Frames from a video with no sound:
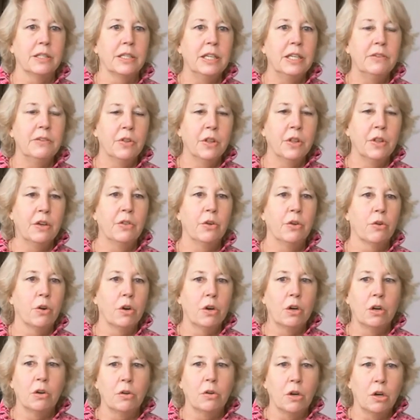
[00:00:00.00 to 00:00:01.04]
even though they're
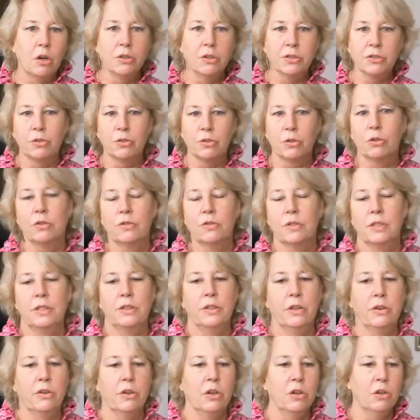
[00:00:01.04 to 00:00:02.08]
all all-stars in
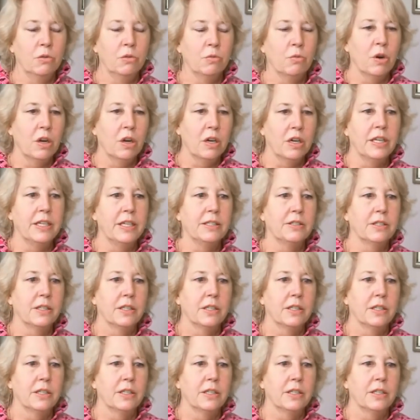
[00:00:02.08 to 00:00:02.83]
their own right,